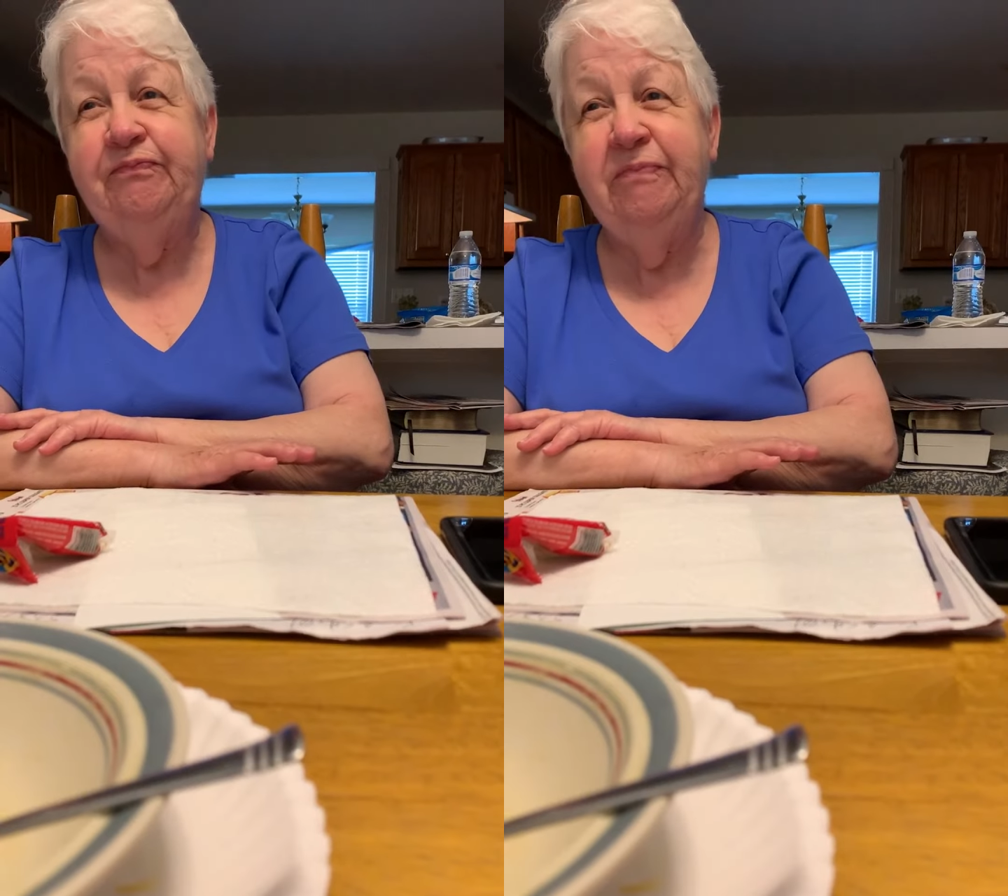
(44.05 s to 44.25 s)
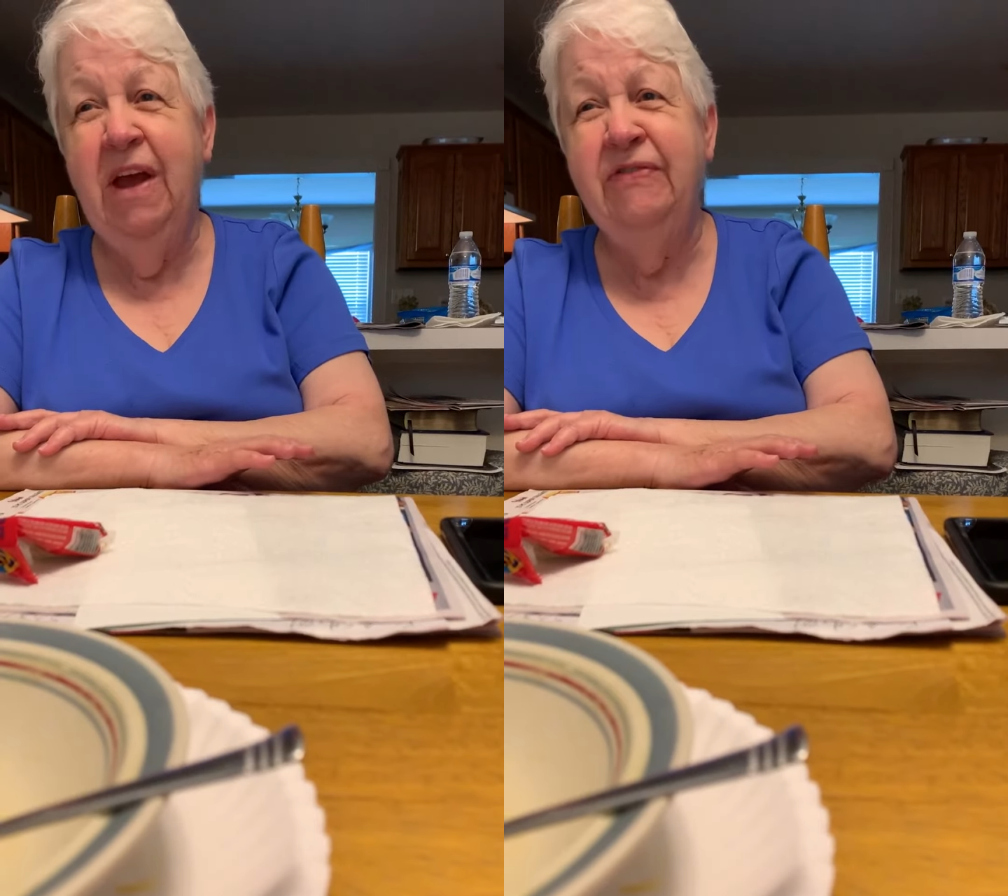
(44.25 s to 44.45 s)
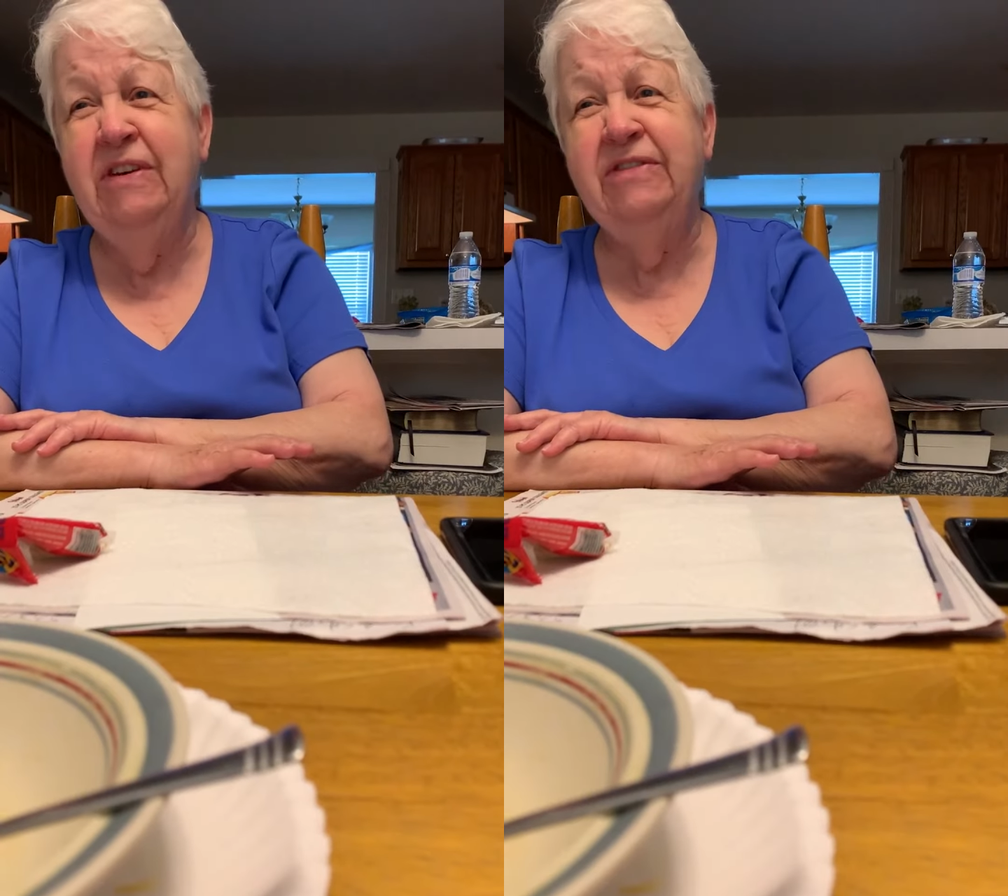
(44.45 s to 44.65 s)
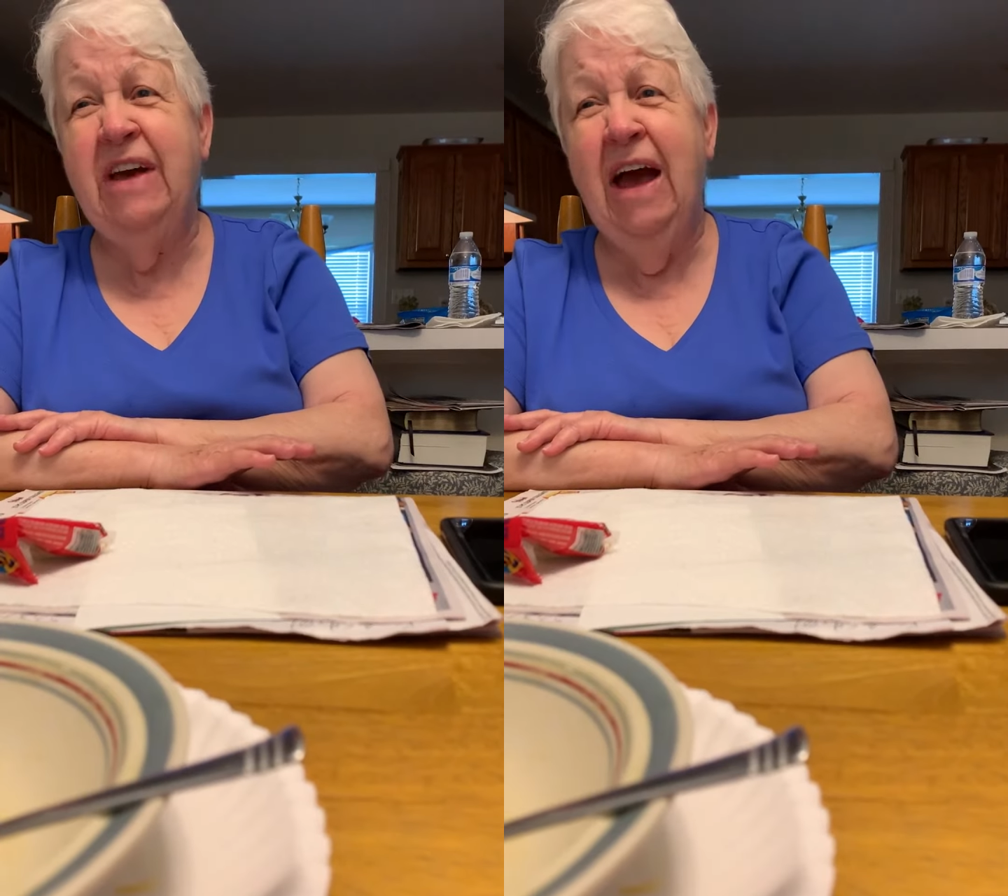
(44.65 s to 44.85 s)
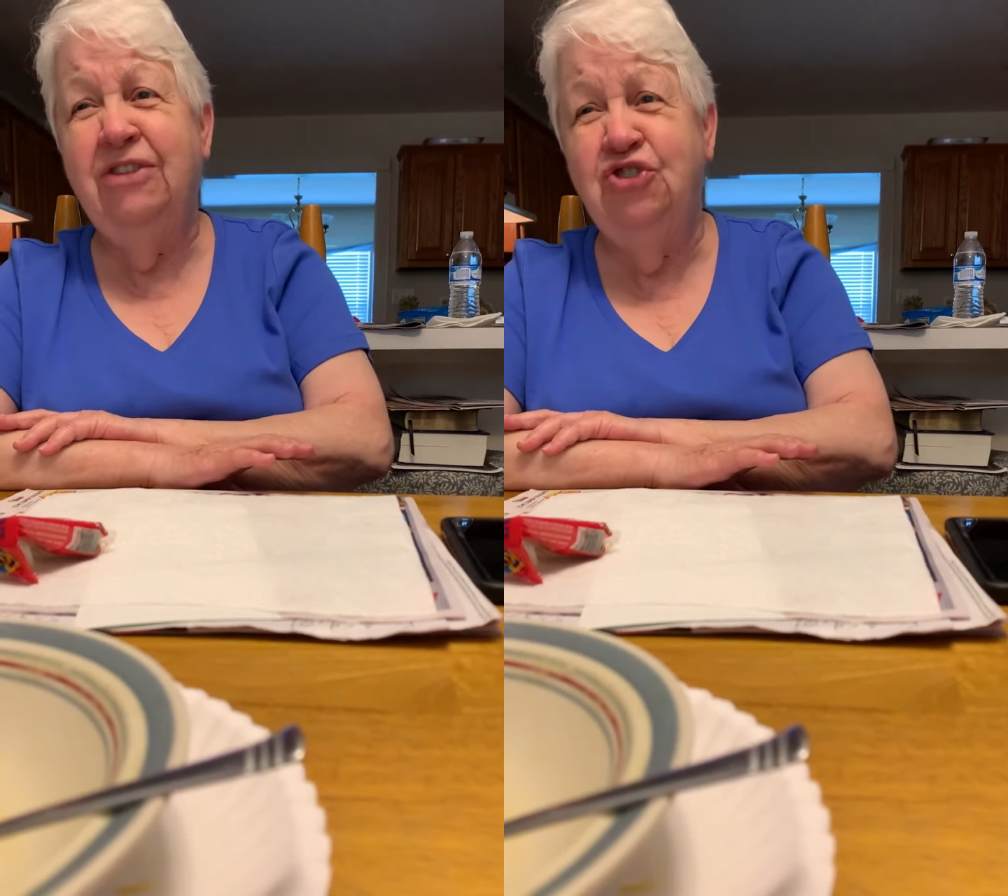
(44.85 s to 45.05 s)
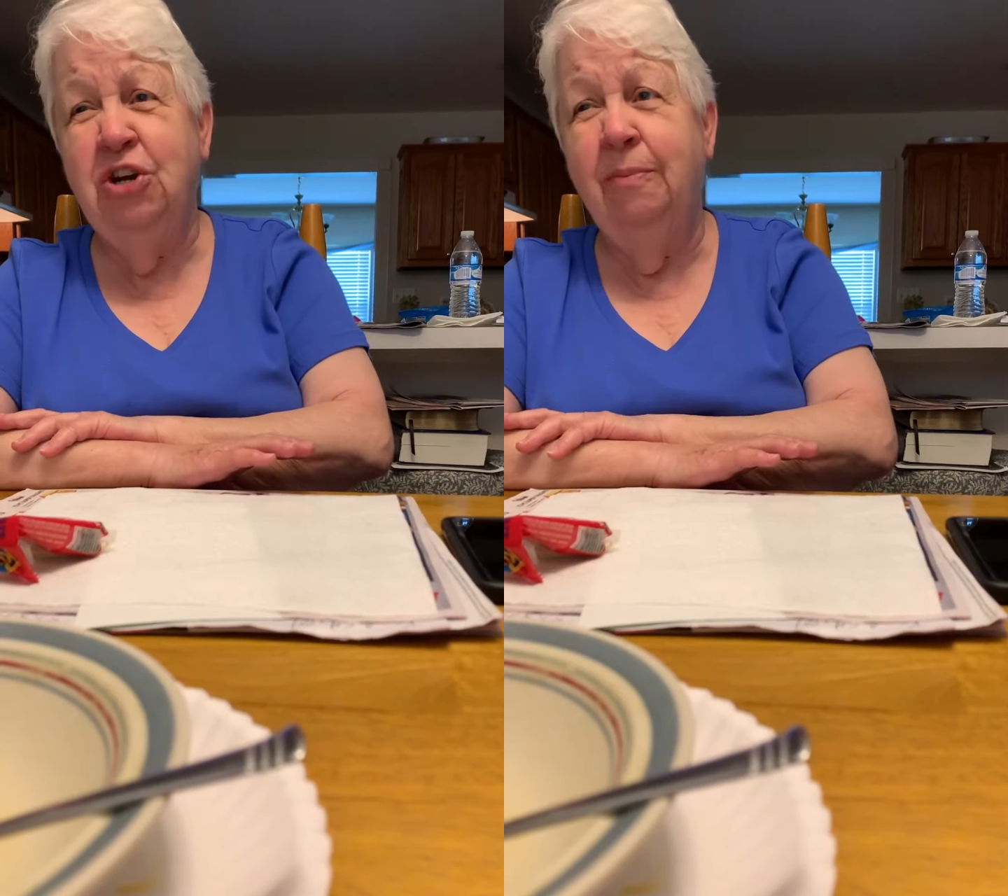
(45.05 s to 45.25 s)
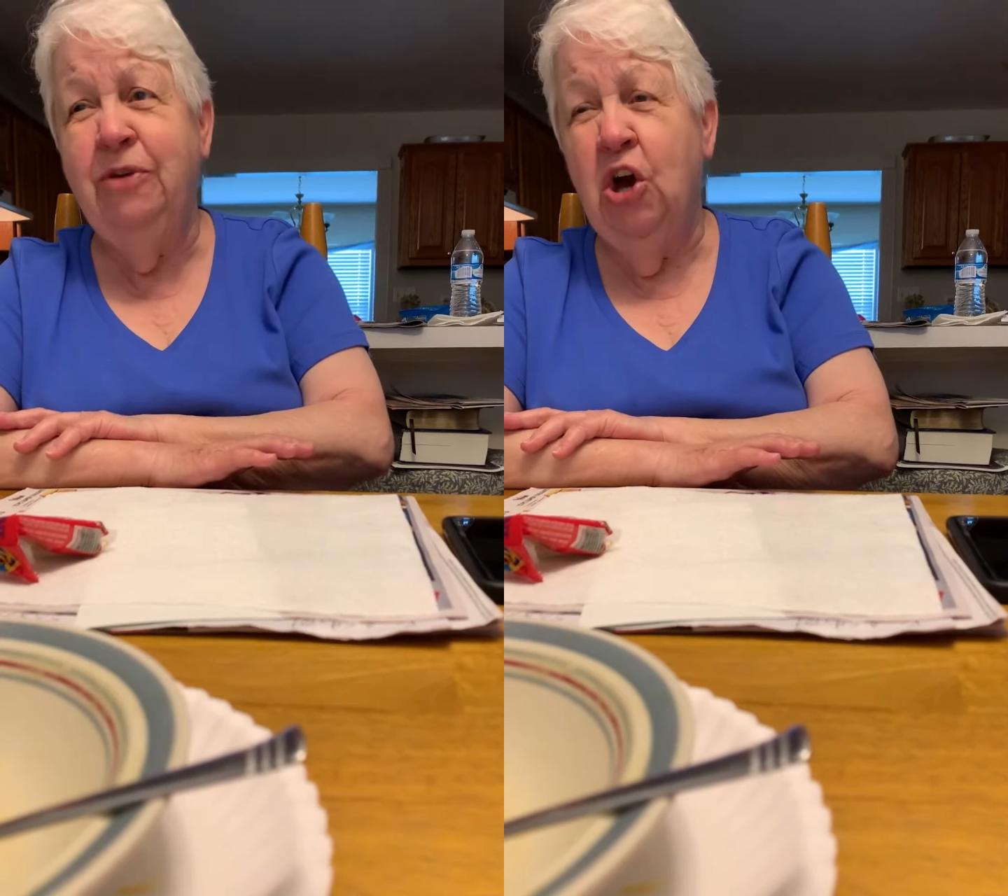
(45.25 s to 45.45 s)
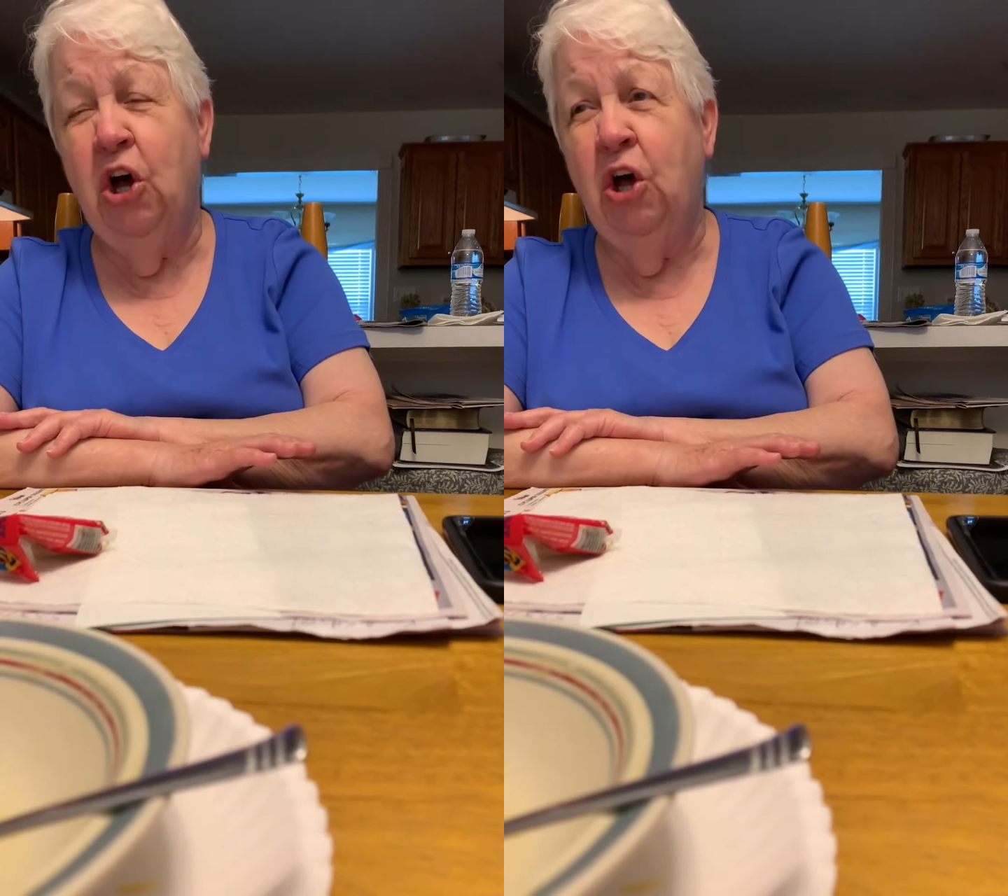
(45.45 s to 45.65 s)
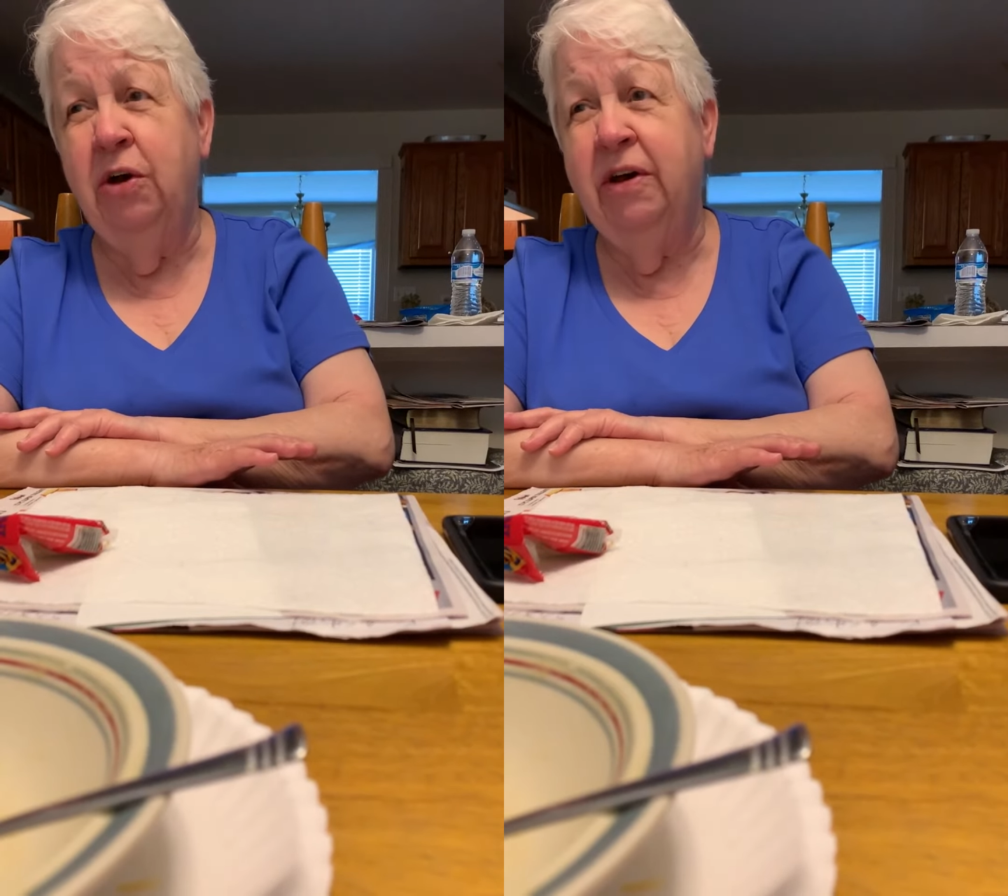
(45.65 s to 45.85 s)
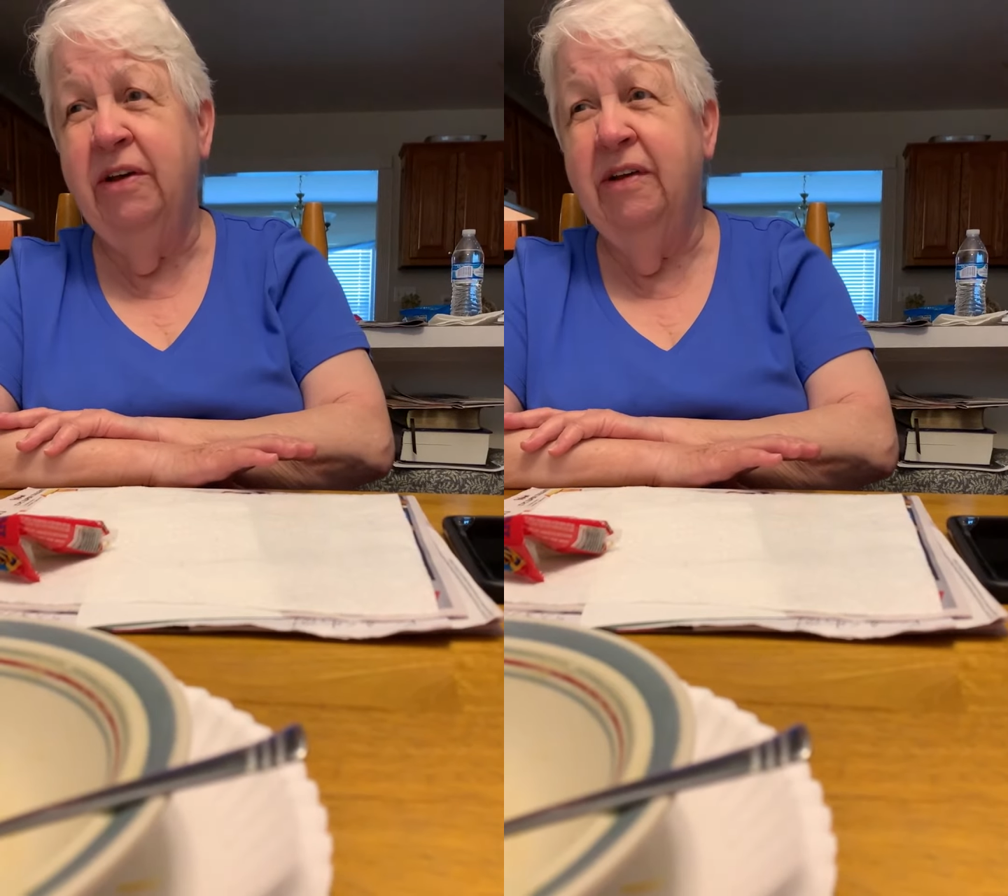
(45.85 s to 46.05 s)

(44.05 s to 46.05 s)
and this guy Jim Young.